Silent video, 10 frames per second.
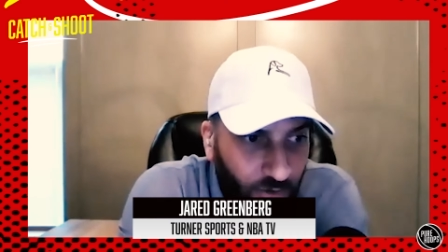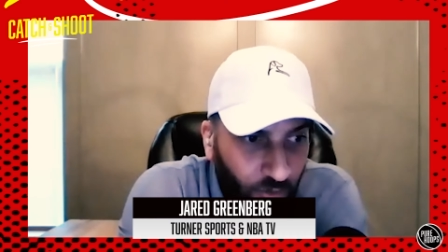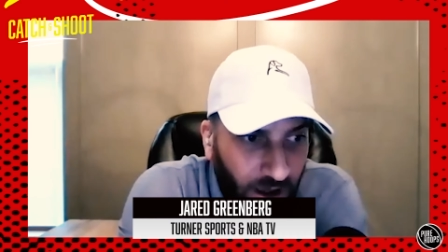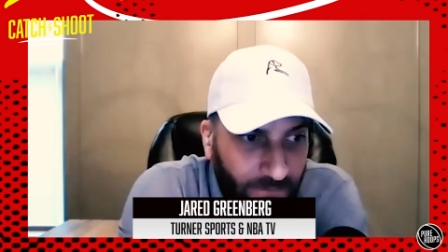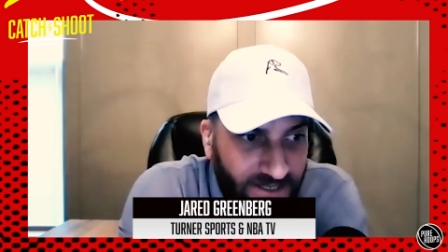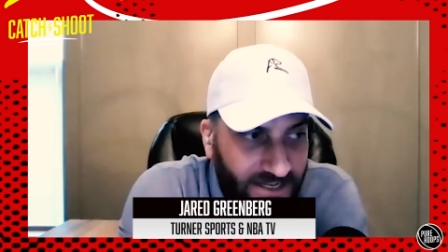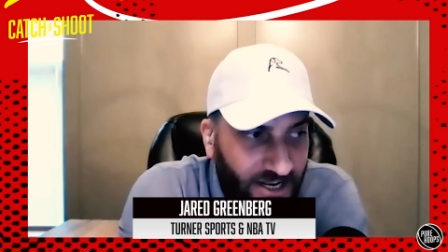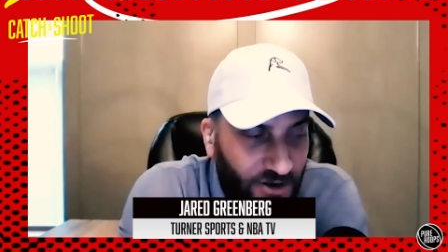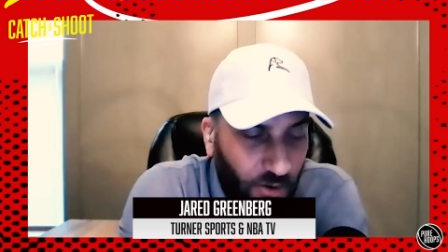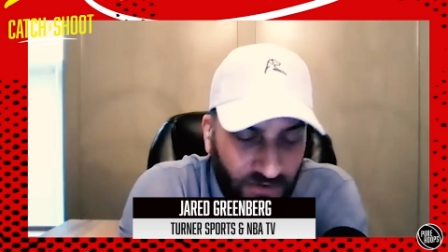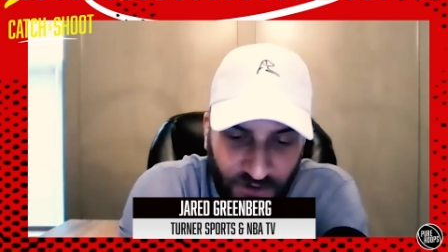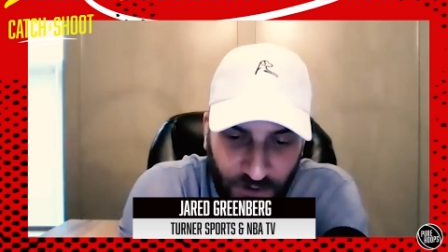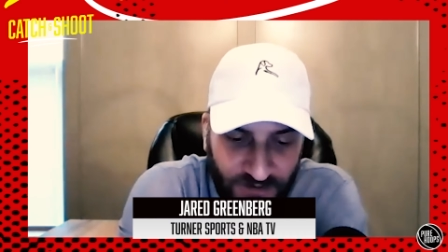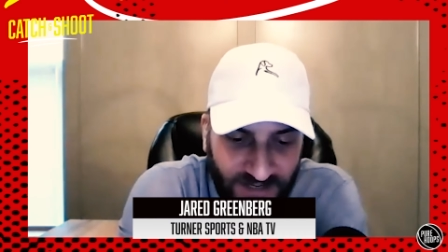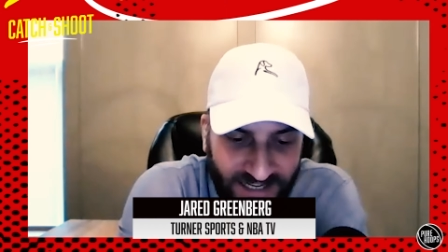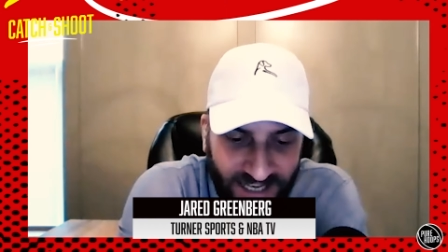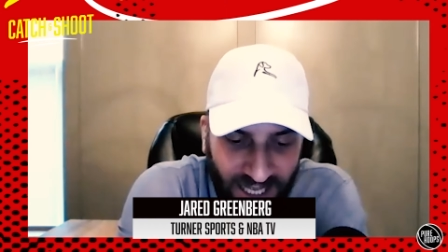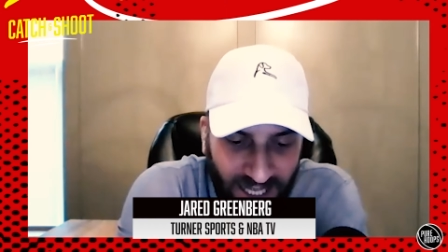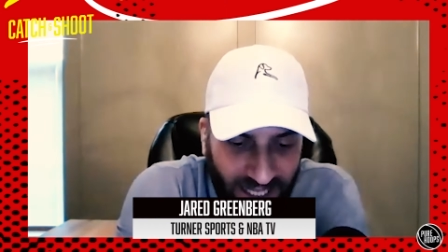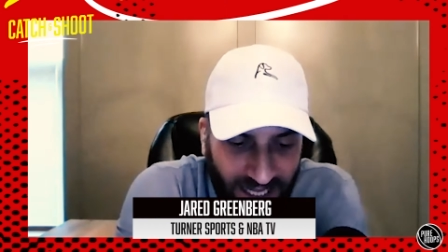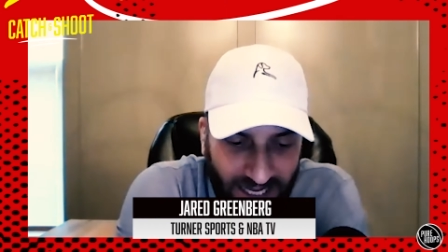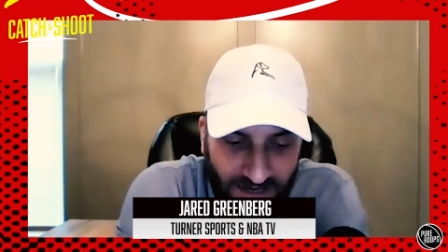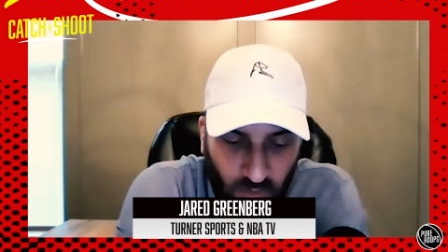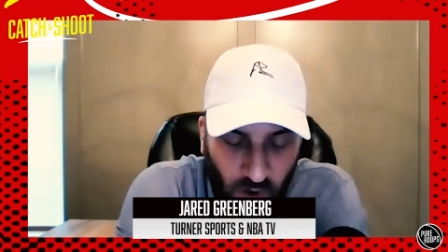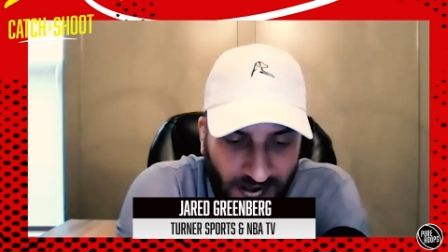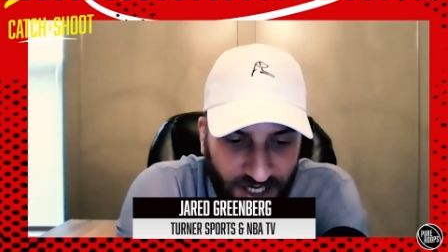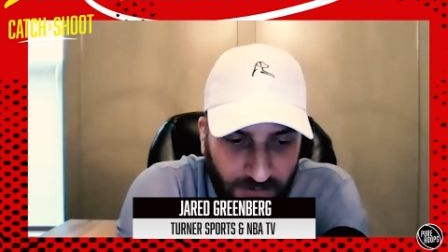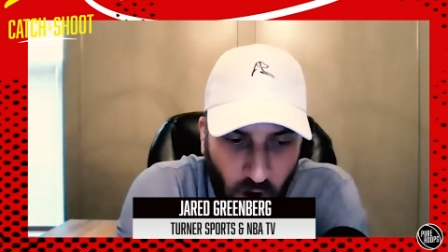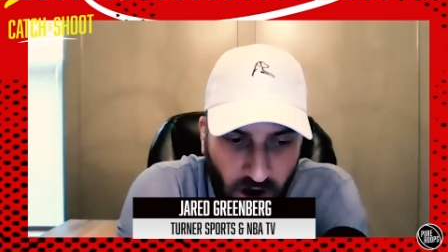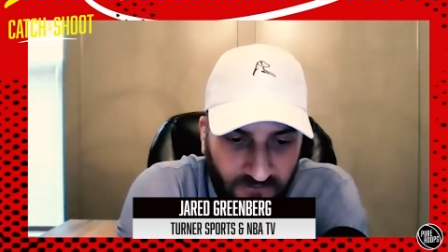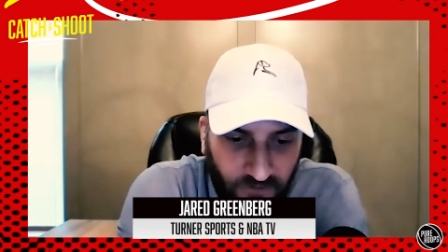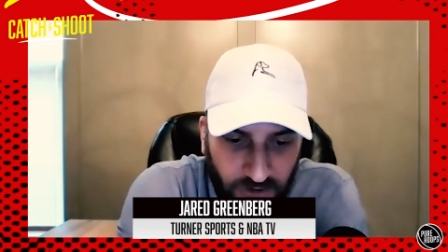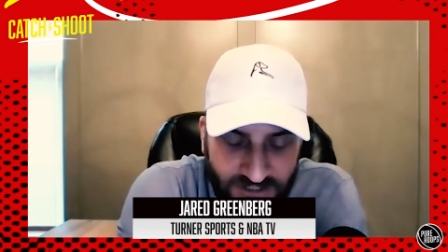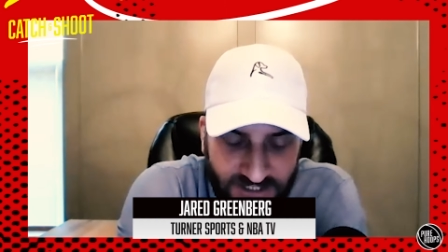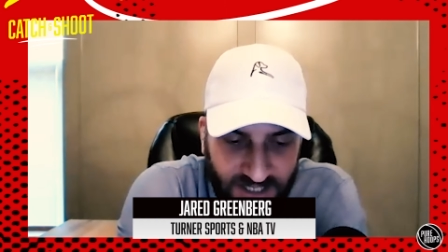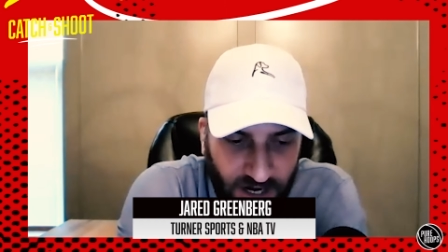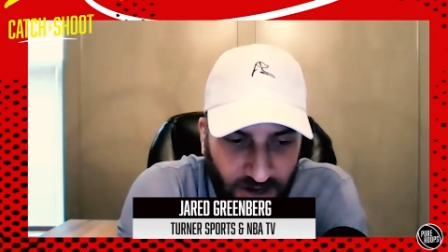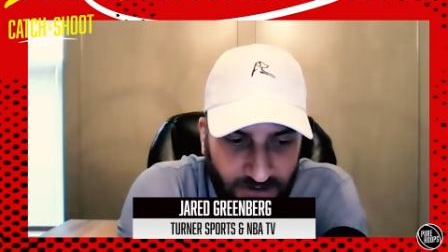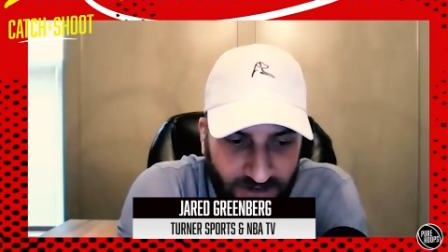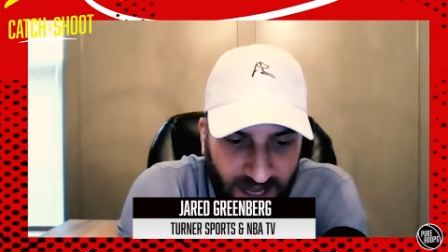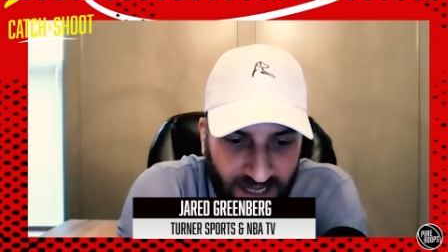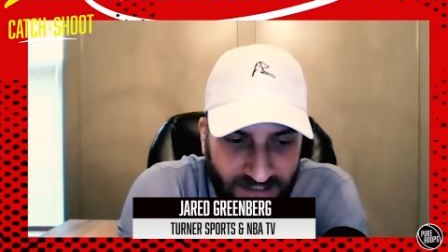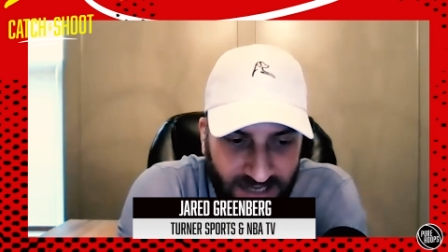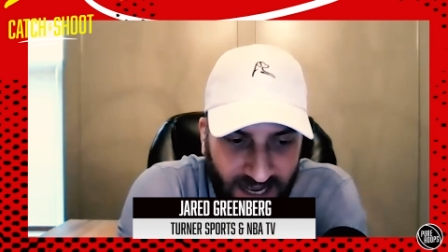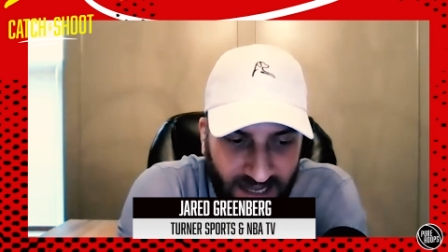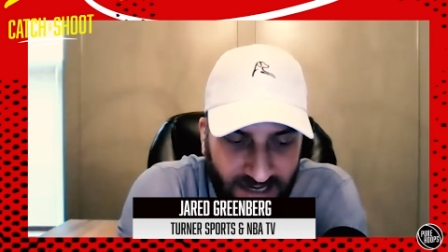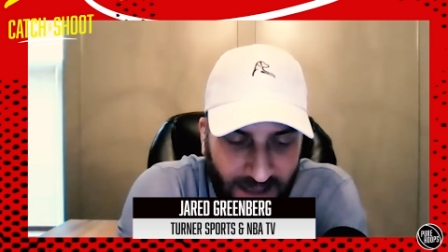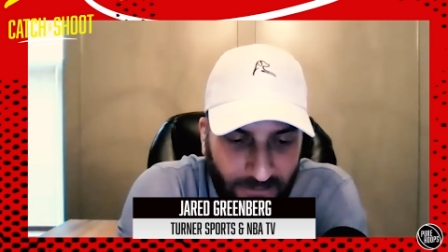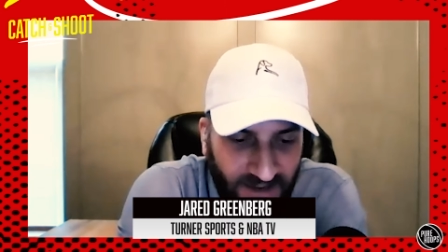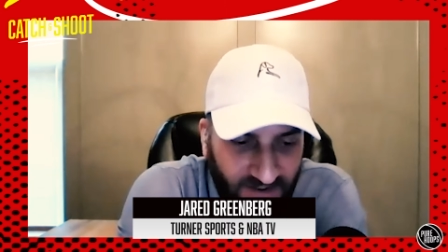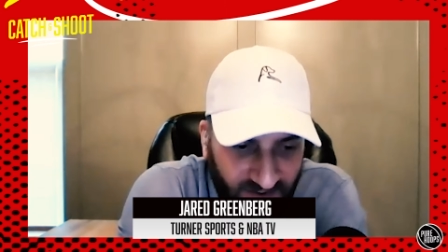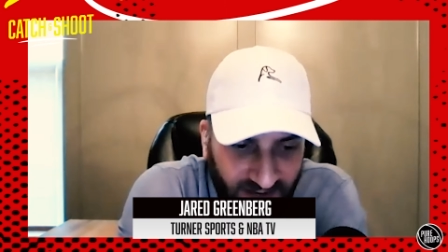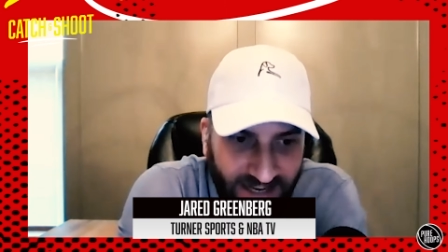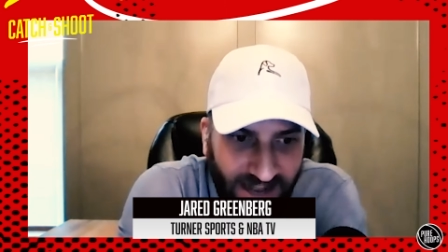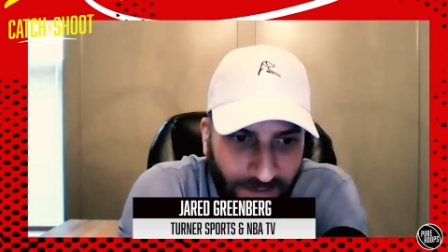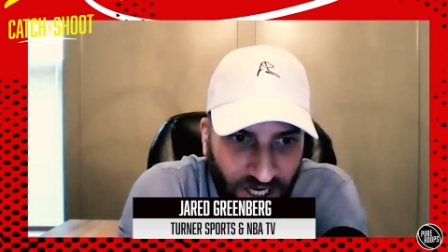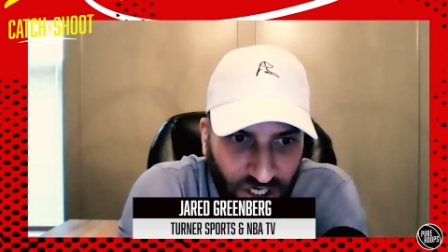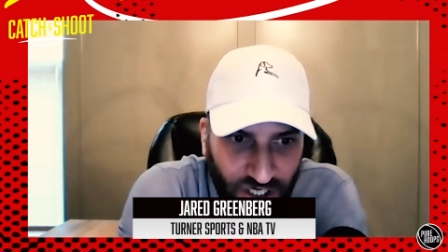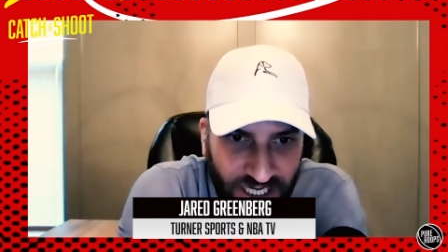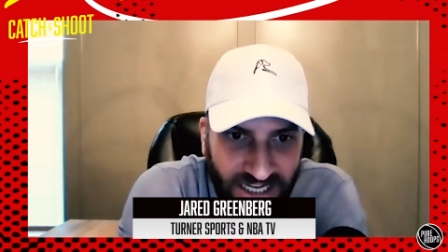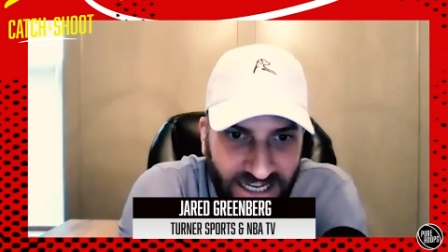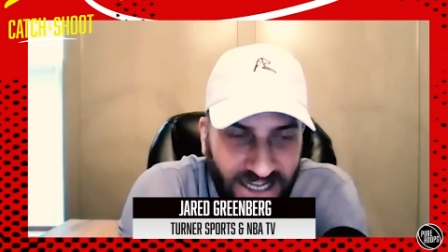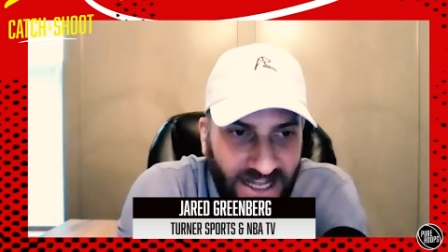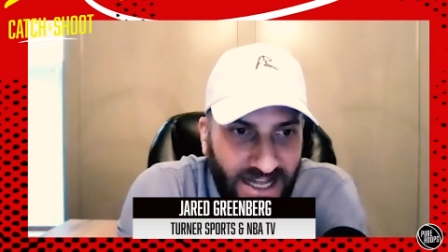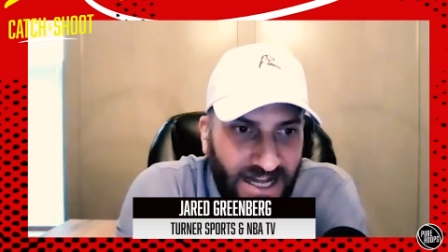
grew up in, in north jersey uh, watching marv first you know on on nbc and msg